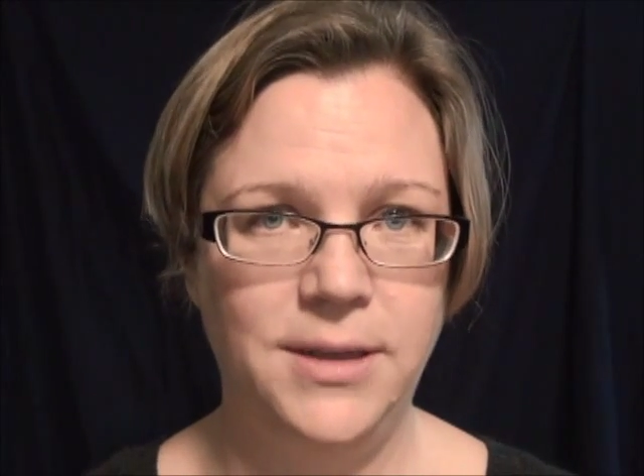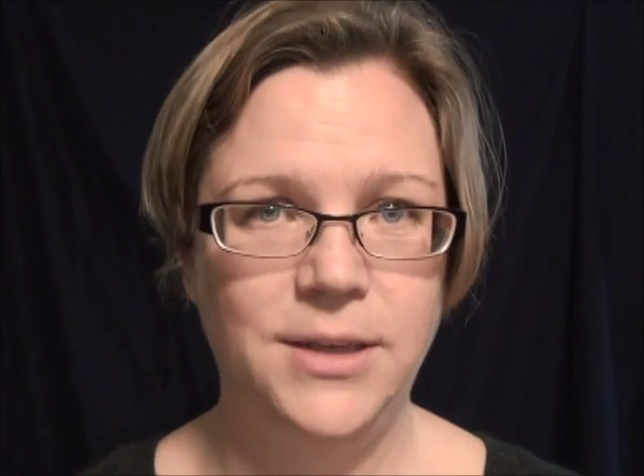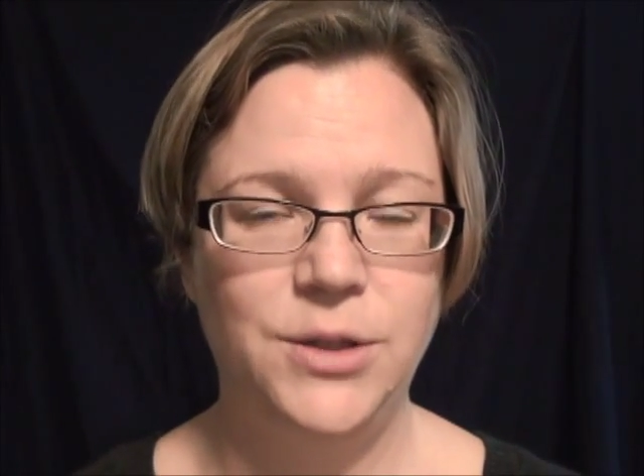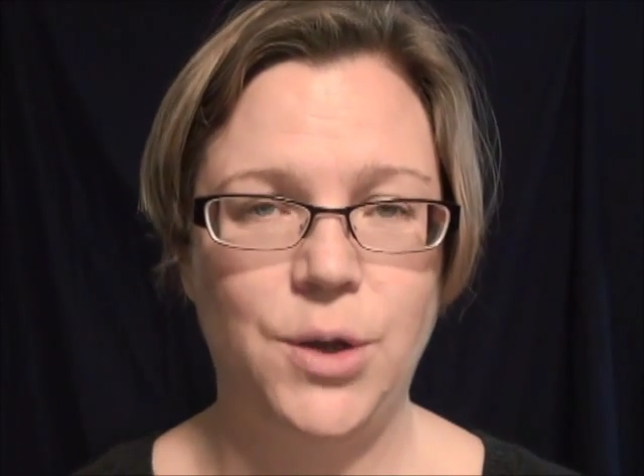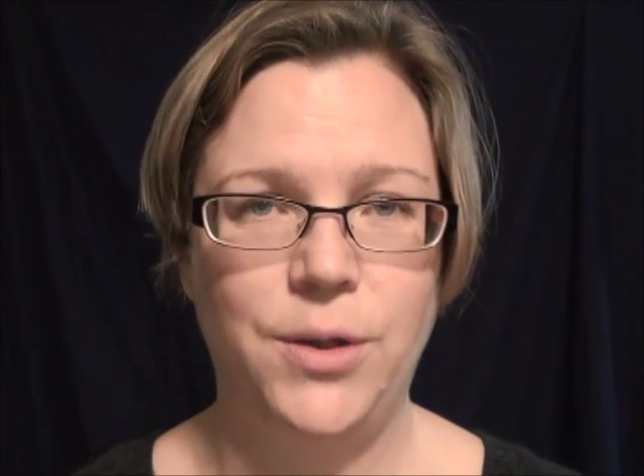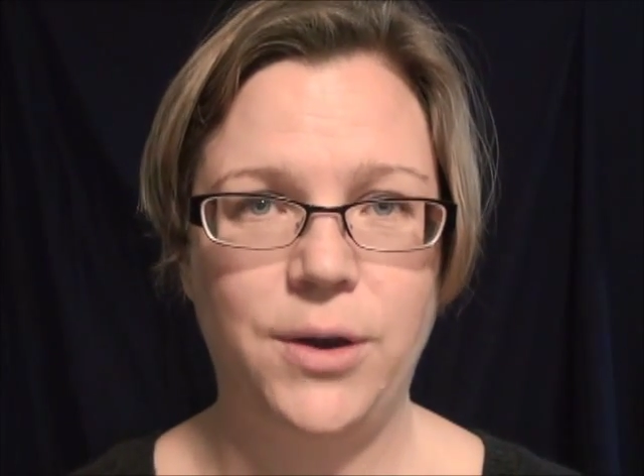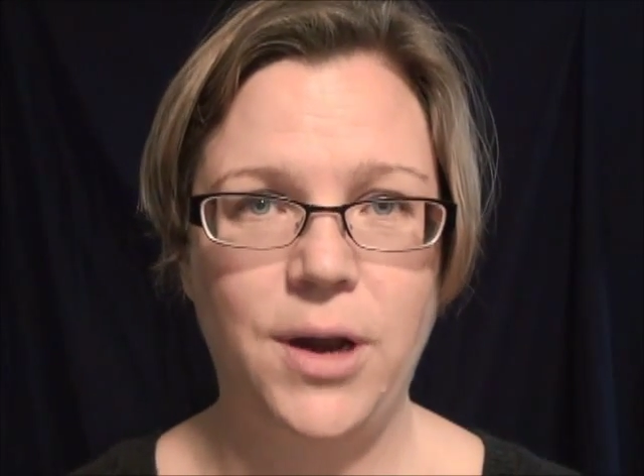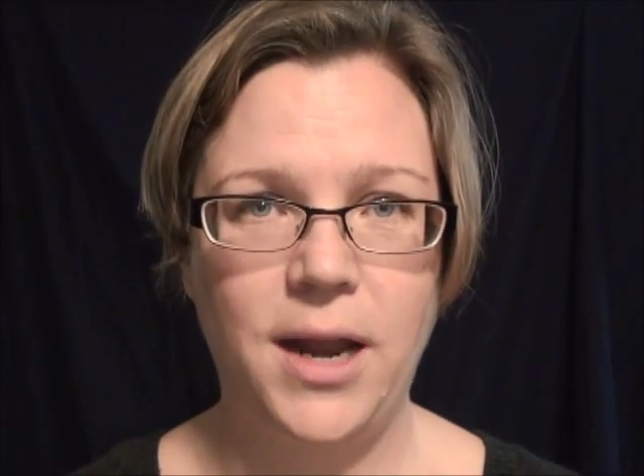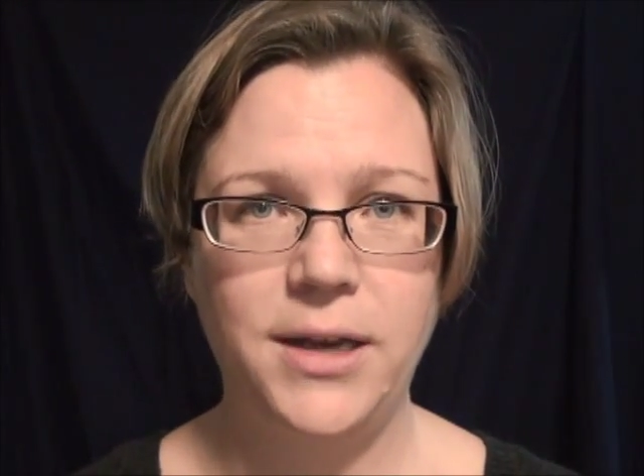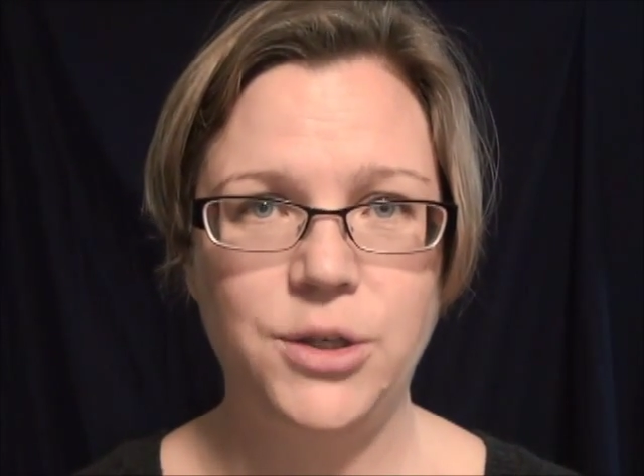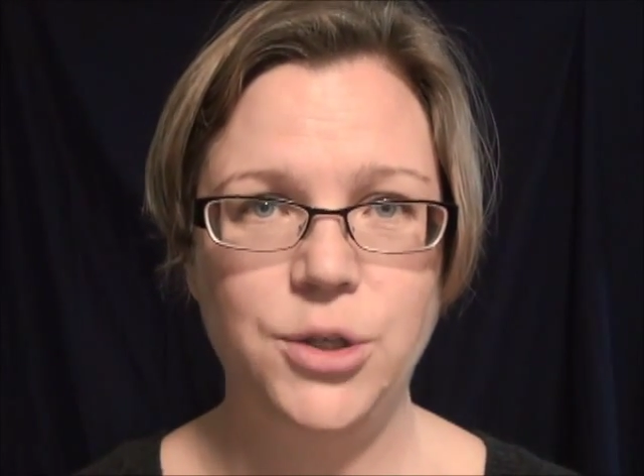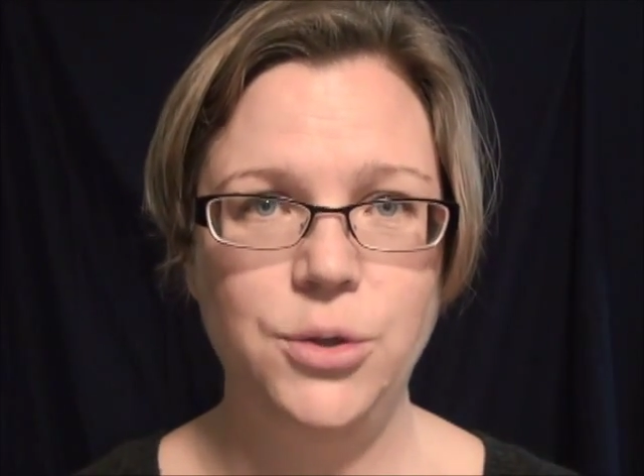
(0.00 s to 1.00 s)
So there are
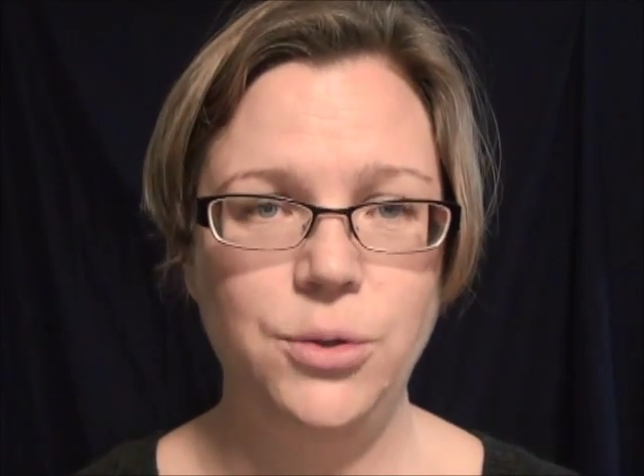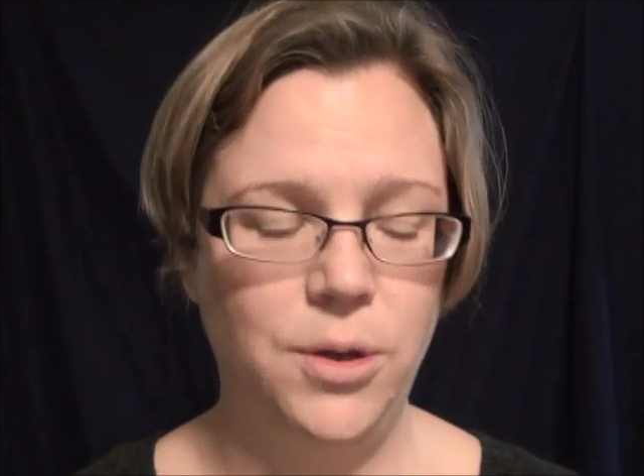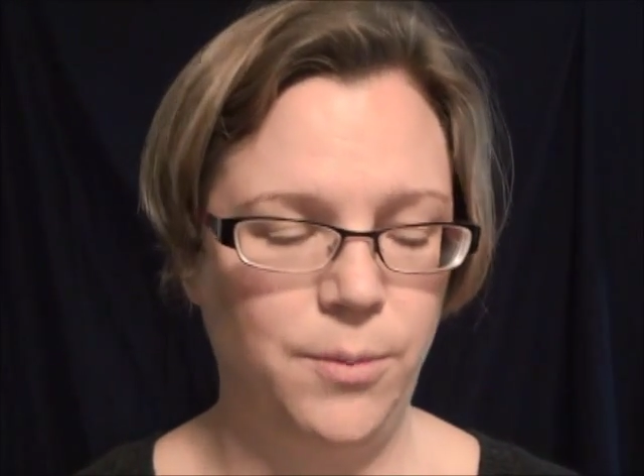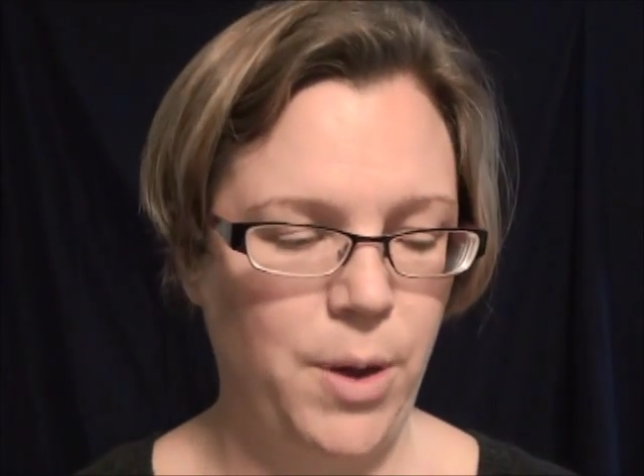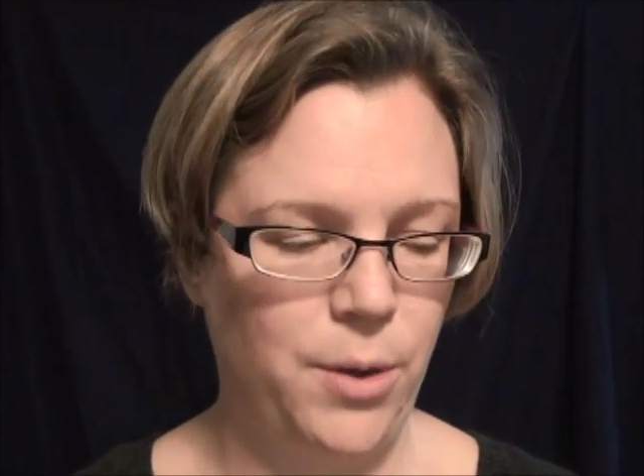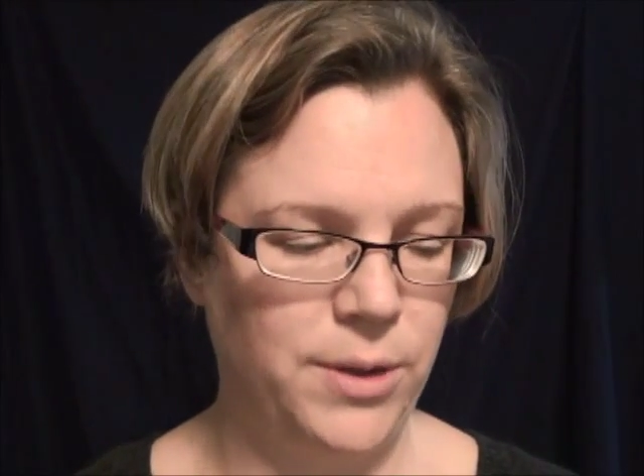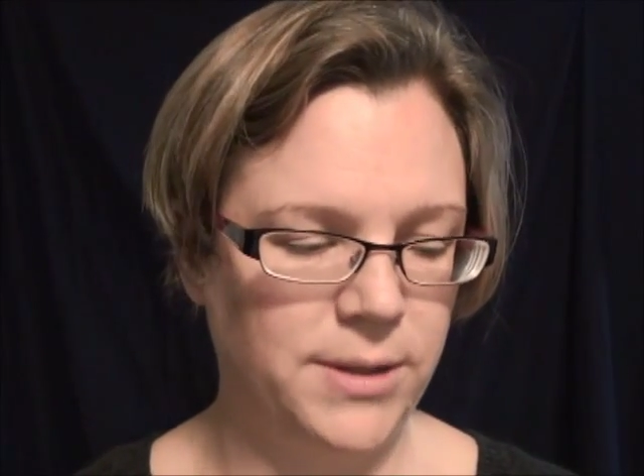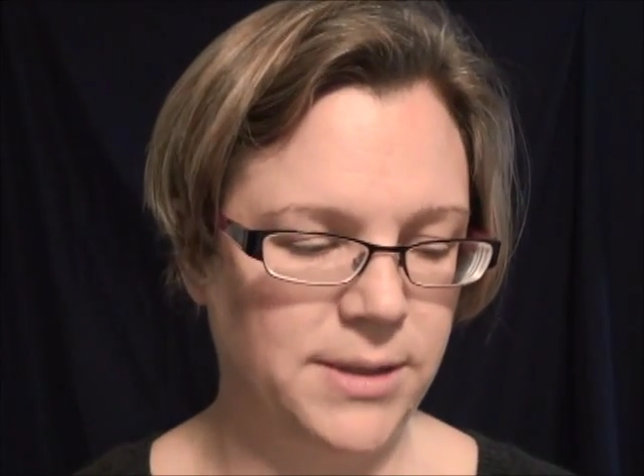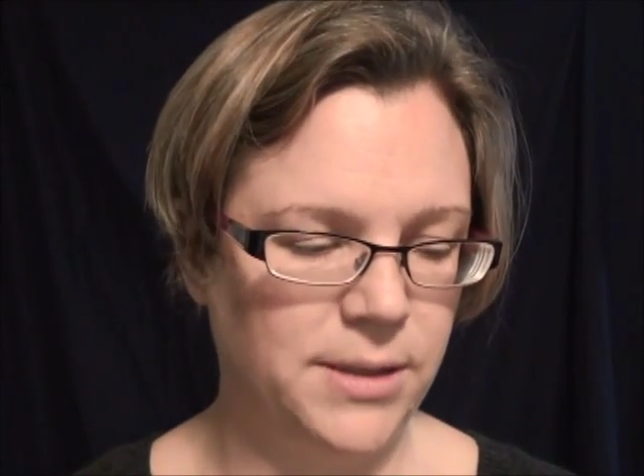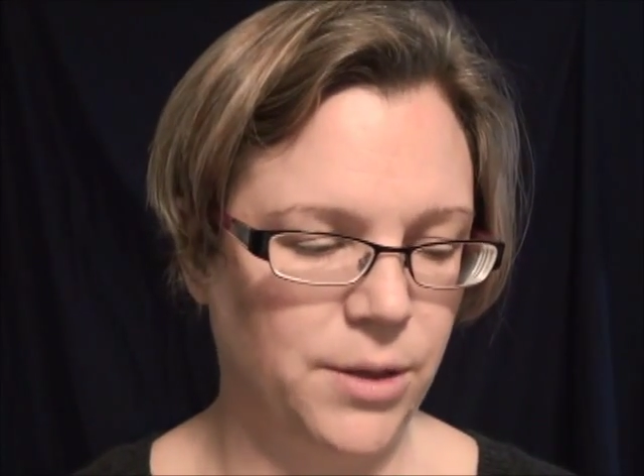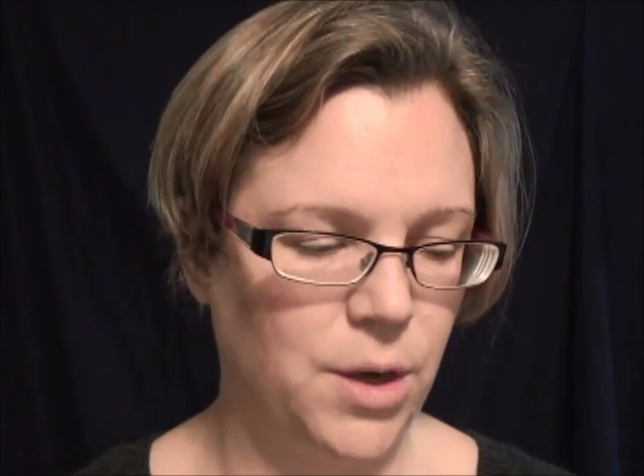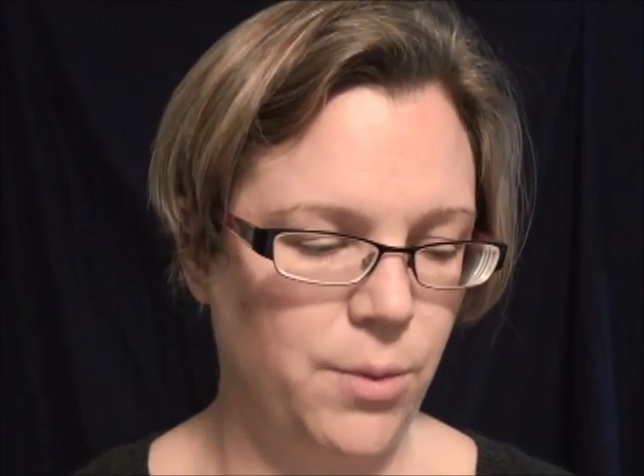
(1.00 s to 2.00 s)
kind of two components
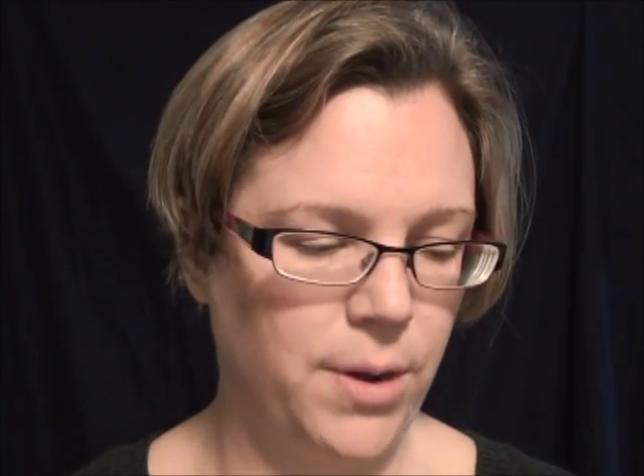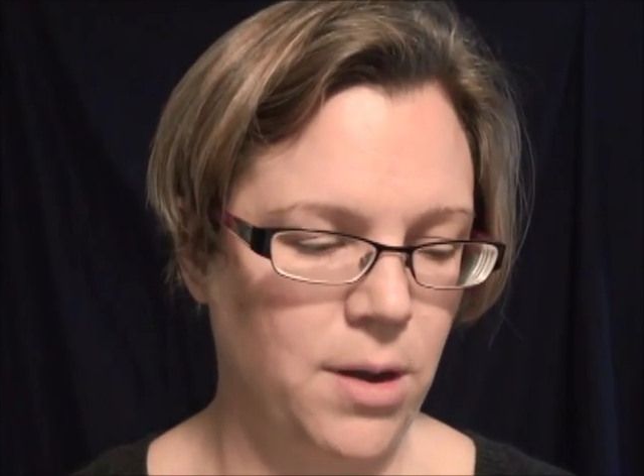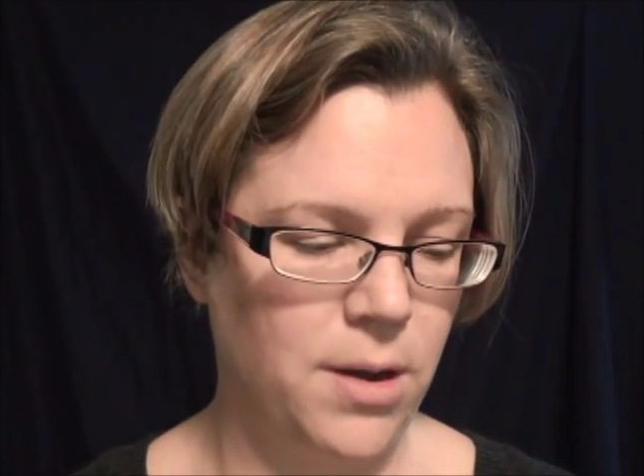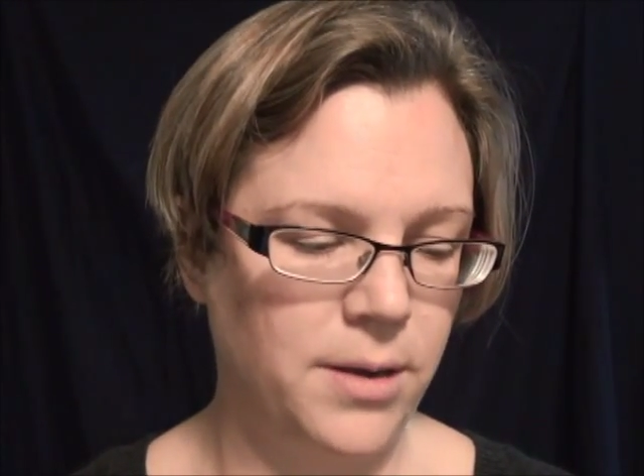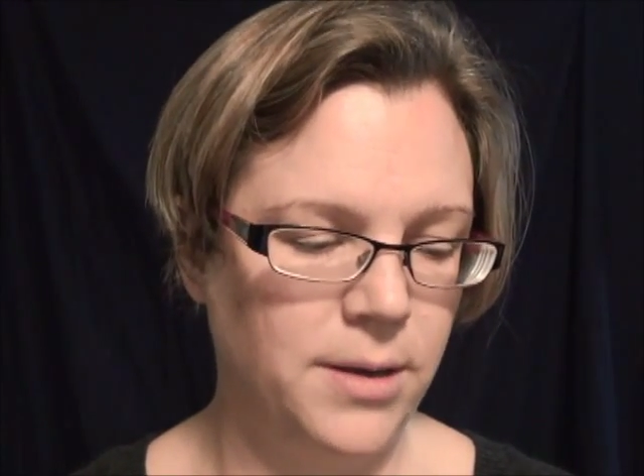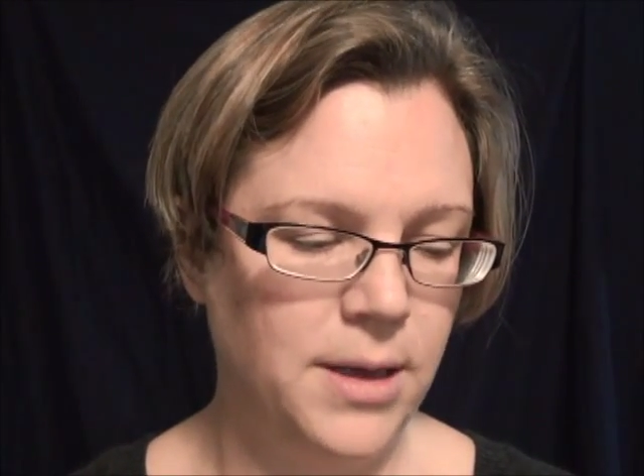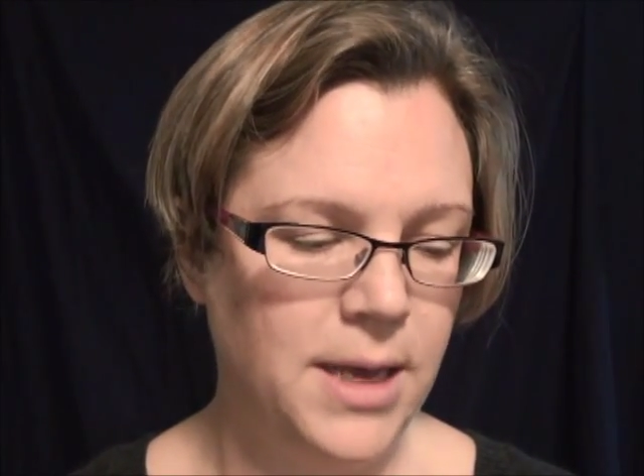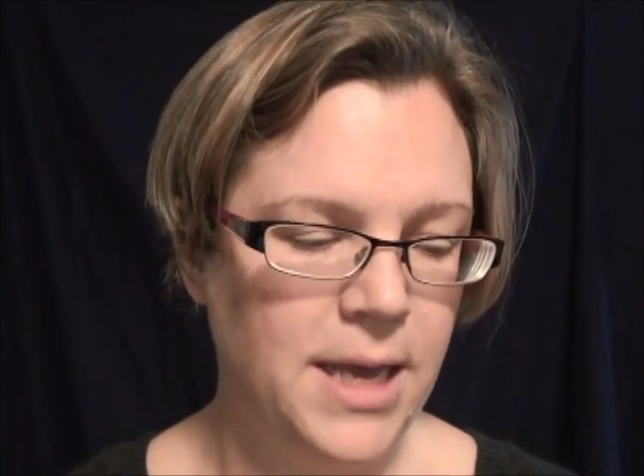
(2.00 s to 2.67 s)
that are going on.